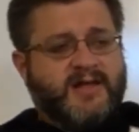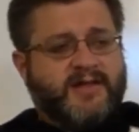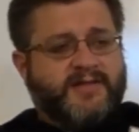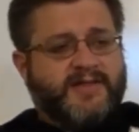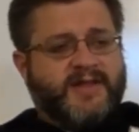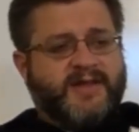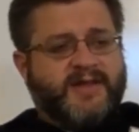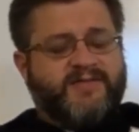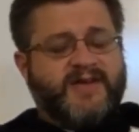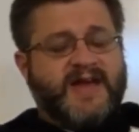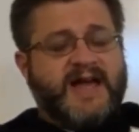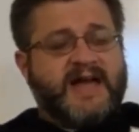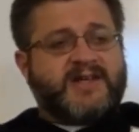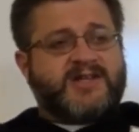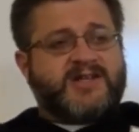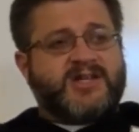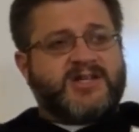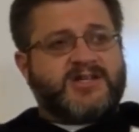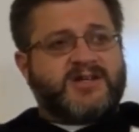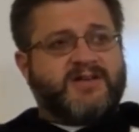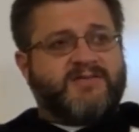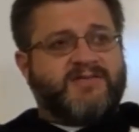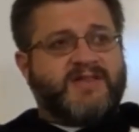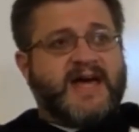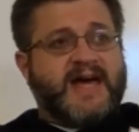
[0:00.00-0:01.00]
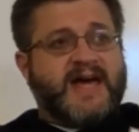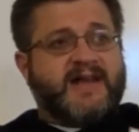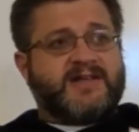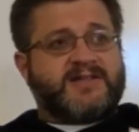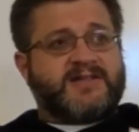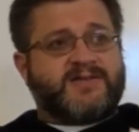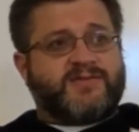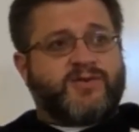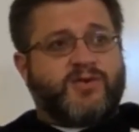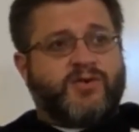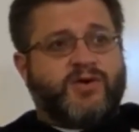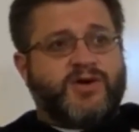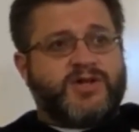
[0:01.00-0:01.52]
The advantage of that is,
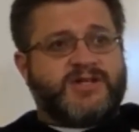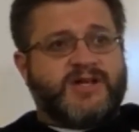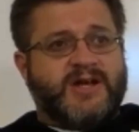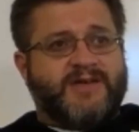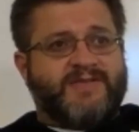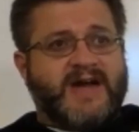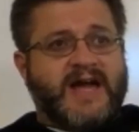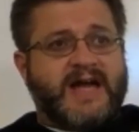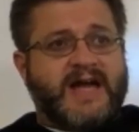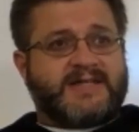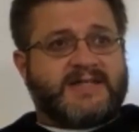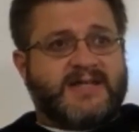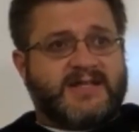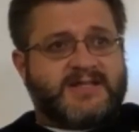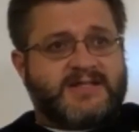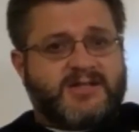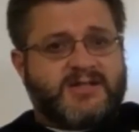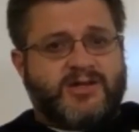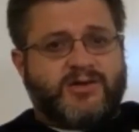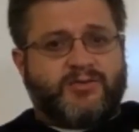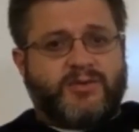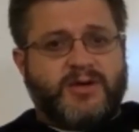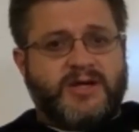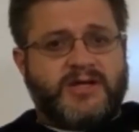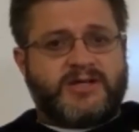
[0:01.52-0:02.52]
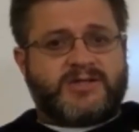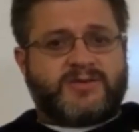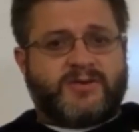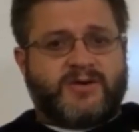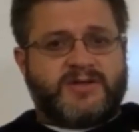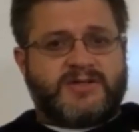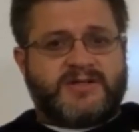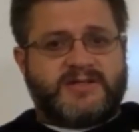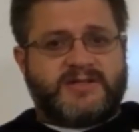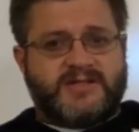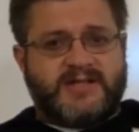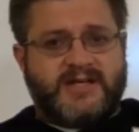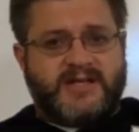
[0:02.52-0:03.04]
of course, you have access to the
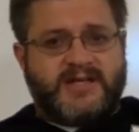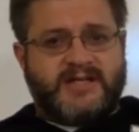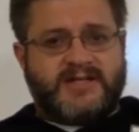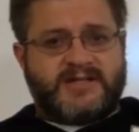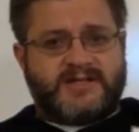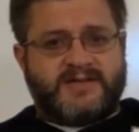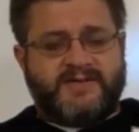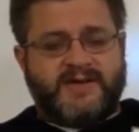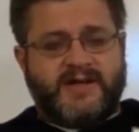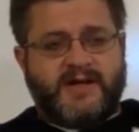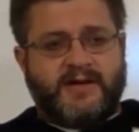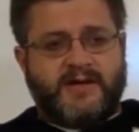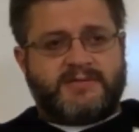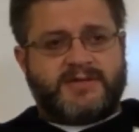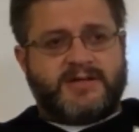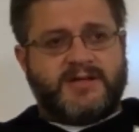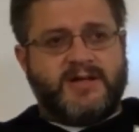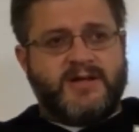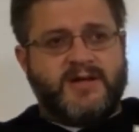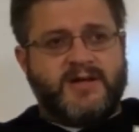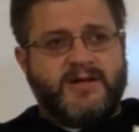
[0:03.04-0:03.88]
resources that he's developed,